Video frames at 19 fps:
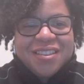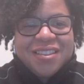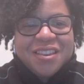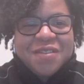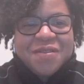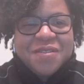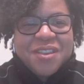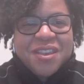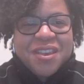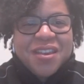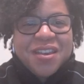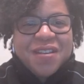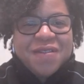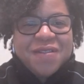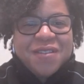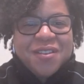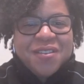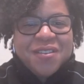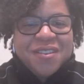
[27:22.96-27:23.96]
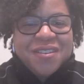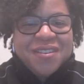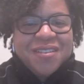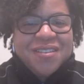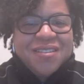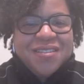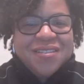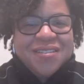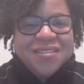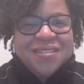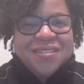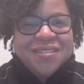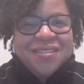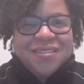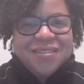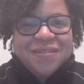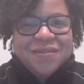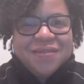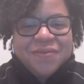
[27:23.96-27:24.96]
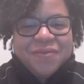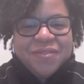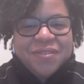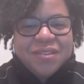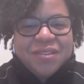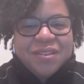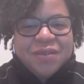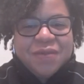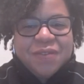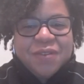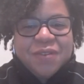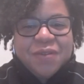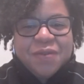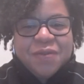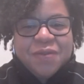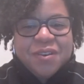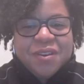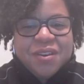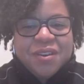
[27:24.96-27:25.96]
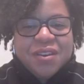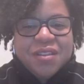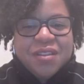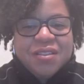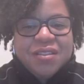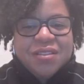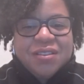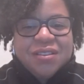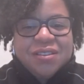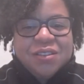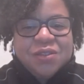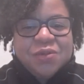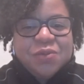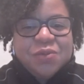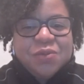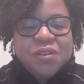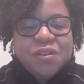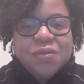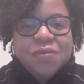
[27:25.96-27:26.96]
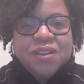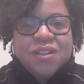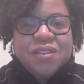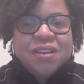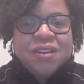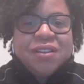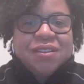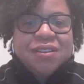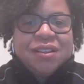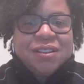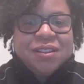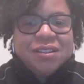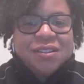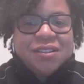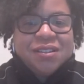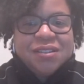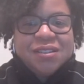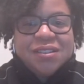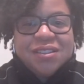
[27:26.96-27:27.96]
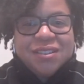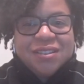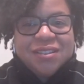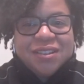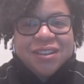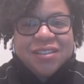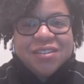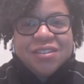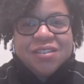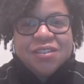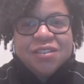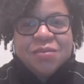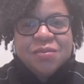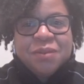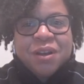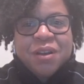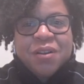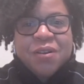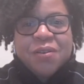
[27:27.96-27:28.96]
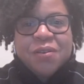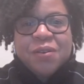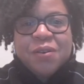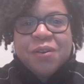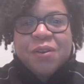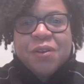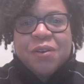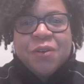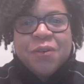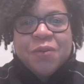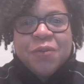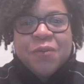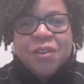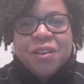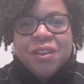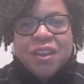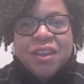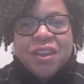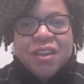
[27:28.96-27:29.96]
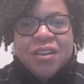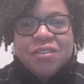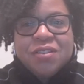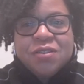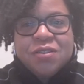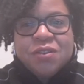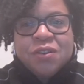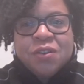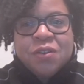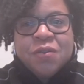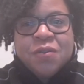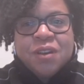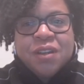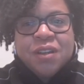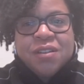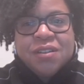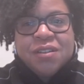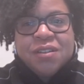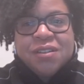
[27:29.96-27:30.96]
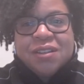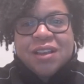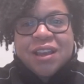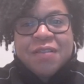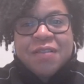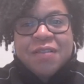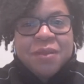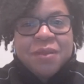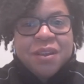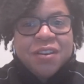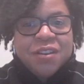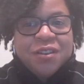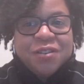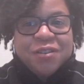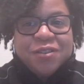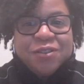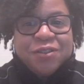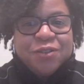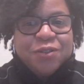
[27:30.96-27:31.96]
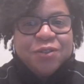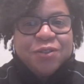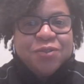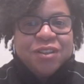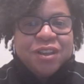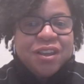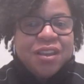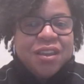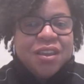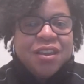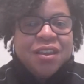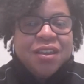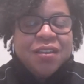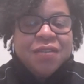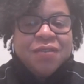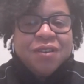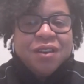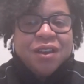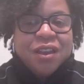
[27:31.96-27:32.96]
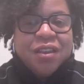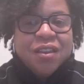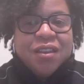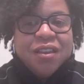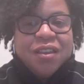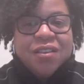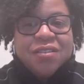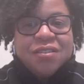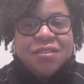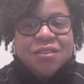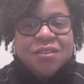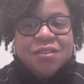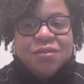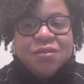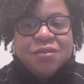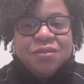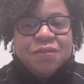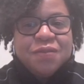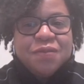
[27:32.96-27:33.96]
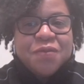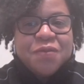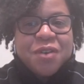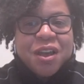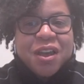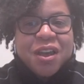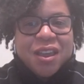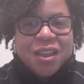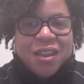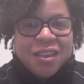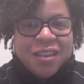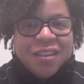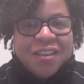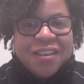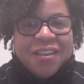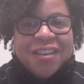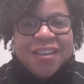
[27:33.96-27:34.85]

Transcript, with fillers: that we have out here? And feel free, this is really what that session, this session is about, really answering your questions. I've been in your shoes. I had every excuse of why